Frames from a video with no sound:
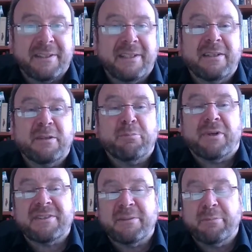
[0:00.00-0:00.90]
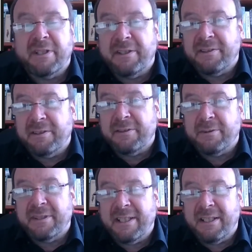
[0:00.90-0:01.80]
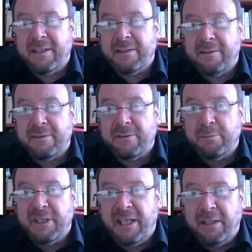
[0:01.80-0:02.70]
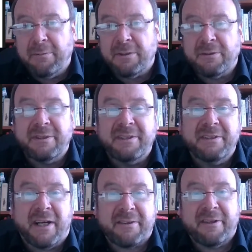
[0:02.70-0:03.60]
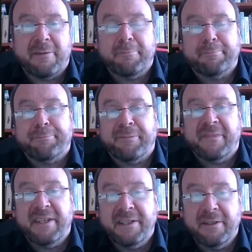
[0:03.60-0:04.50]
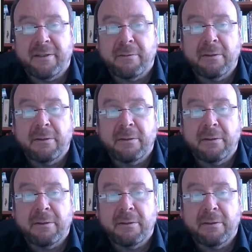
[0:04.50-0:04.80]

in the possibility to be able to deduct them here.